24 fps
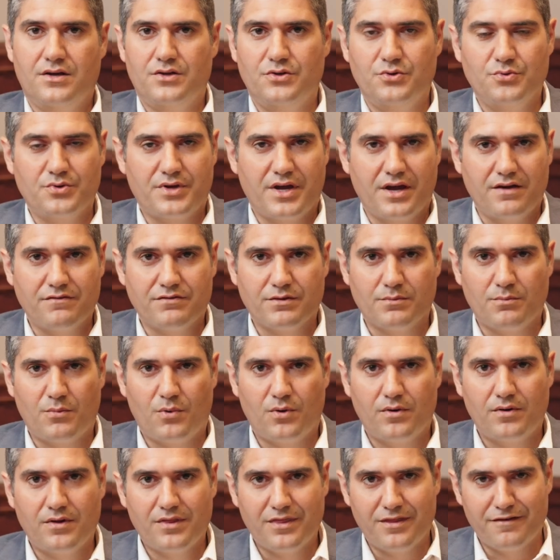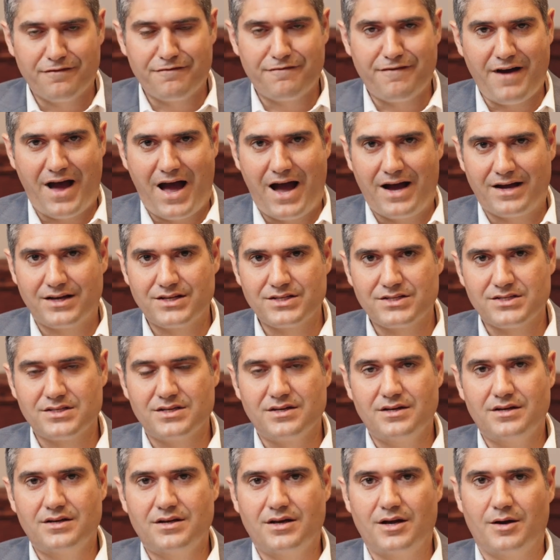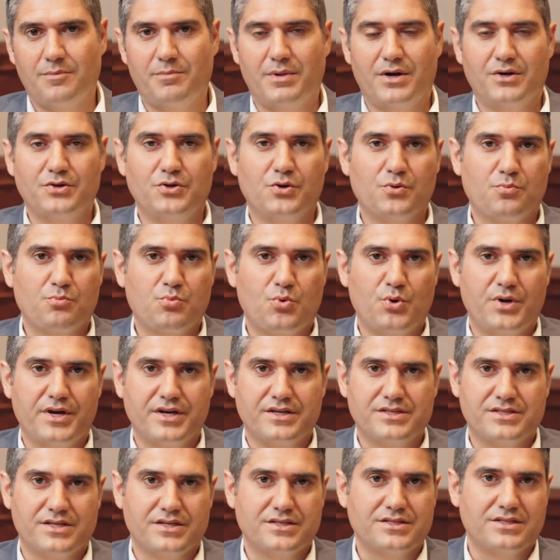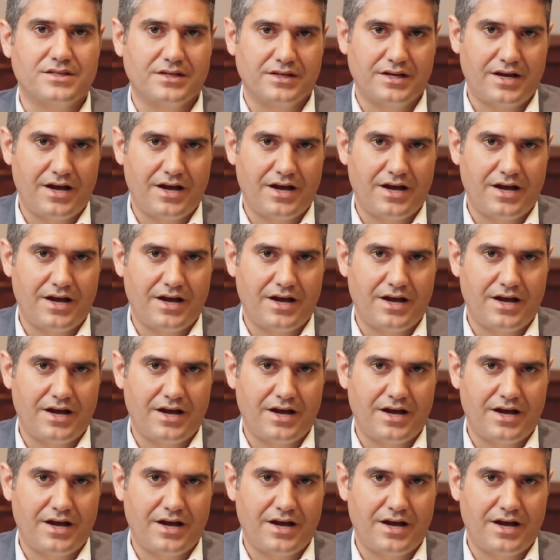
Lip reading: You gave them the facts about your pre-existing